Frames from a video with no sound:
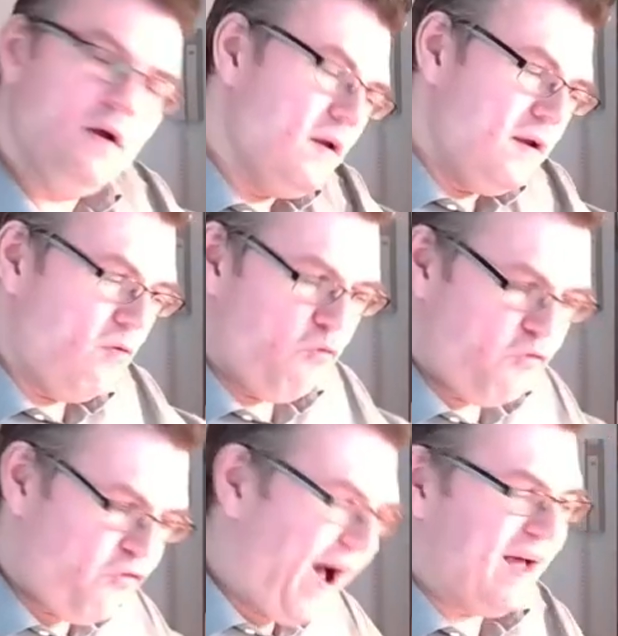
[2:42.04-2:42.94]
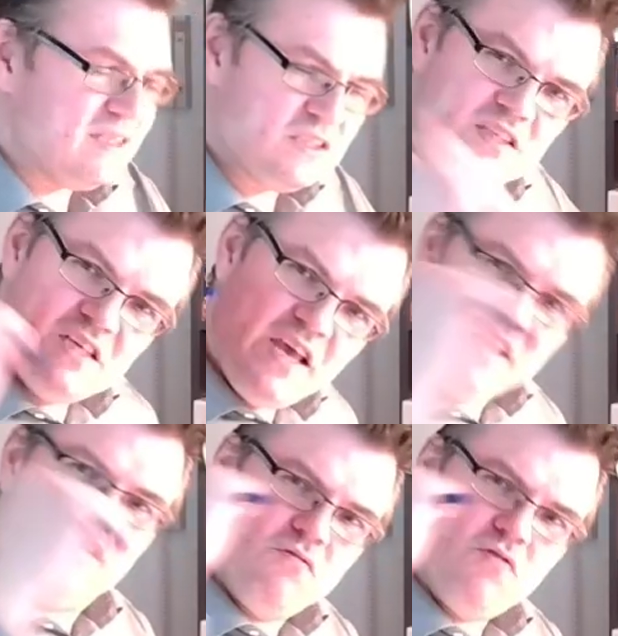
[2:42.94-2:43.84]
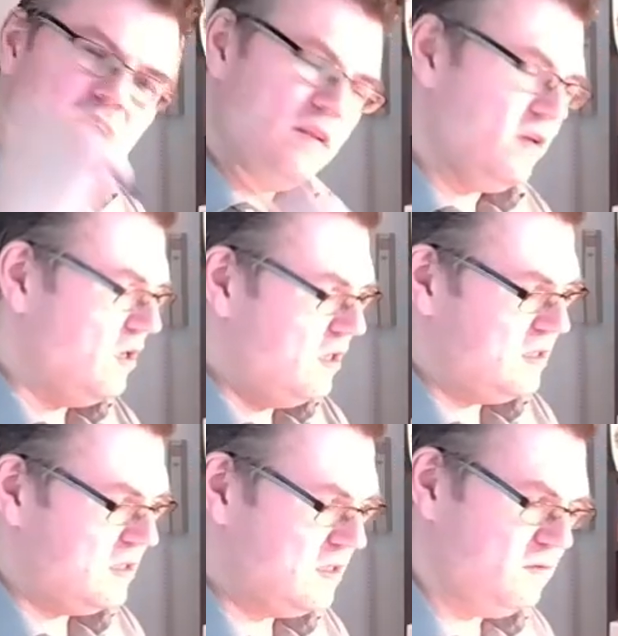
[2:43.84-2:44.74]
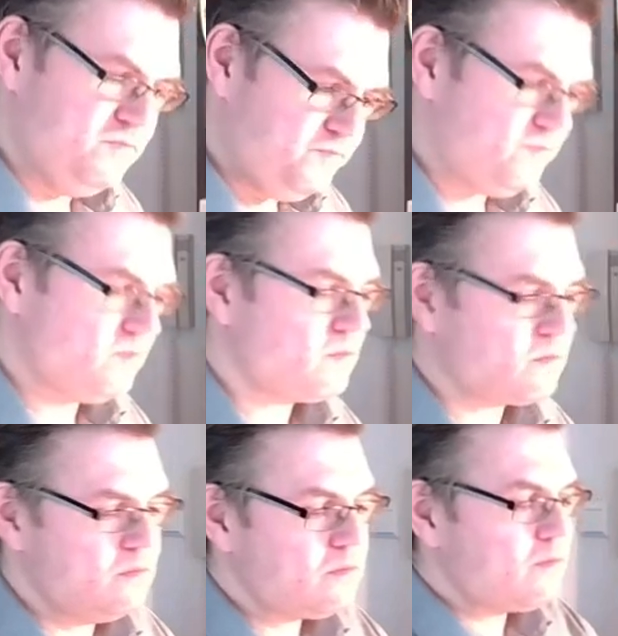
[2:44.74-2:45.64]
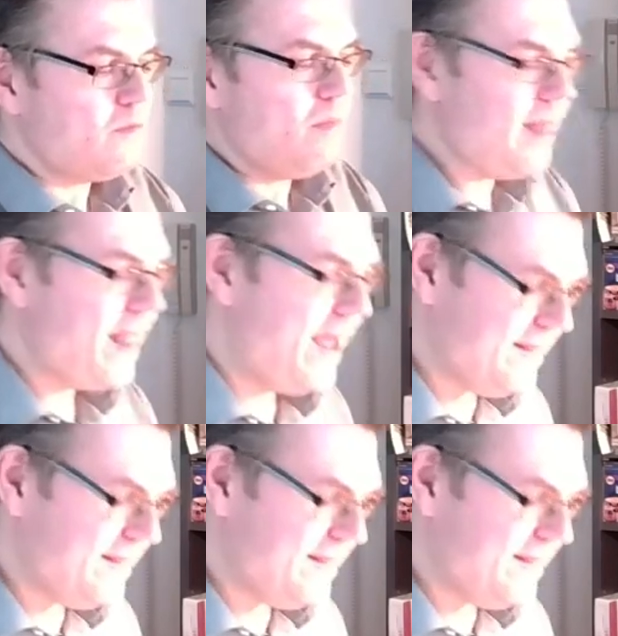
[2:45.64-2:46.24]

you fast hitting and there's... Uh, and